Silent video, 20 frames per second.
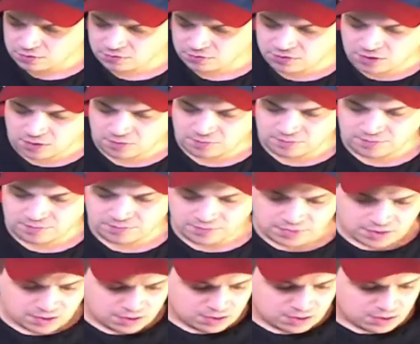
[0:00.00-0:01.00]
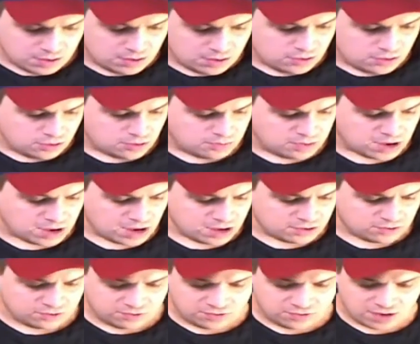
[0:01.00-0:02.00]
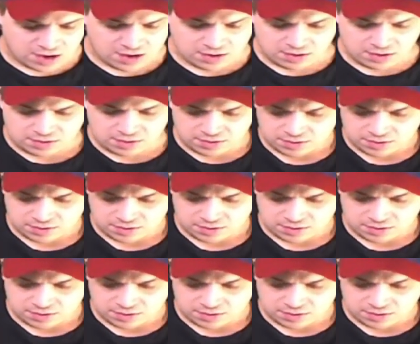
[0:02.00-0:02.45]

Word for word: So, the patch set